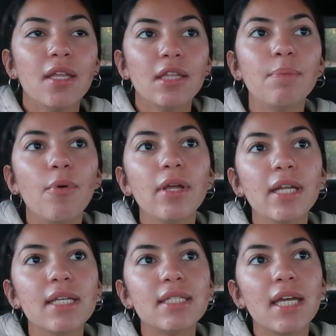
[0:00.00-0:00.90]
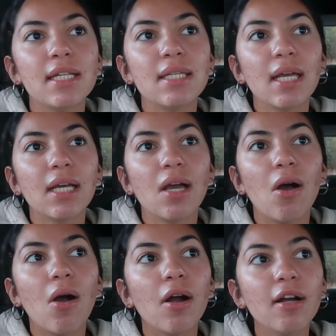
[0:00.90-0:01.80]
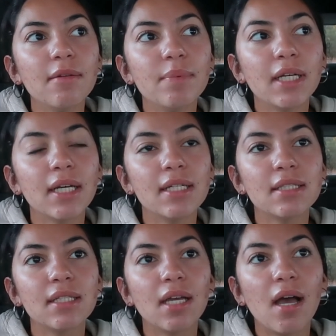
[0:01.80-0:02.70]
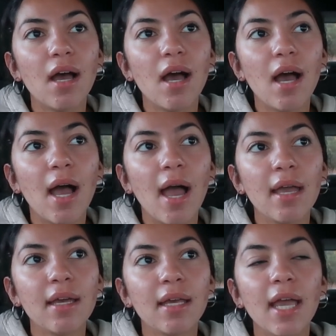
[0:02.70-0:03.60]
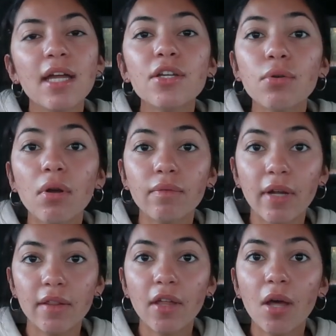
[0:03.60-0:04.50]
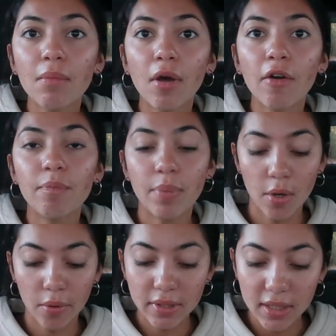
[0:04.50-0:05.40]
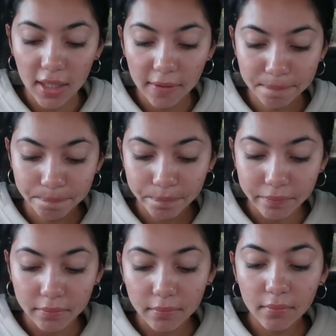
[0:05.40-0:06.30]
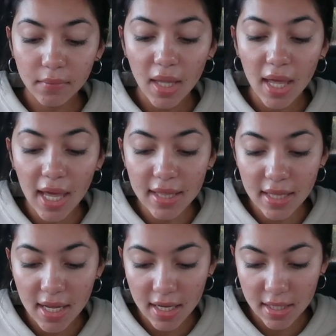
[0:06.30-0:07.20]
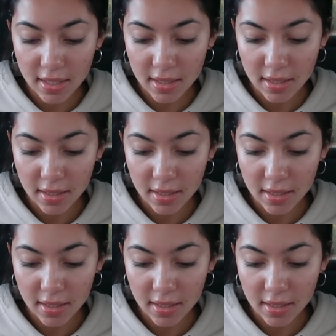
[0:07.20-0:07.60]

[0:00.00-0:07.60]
the point is, it's like hard because I get into a rhythm of posting and then.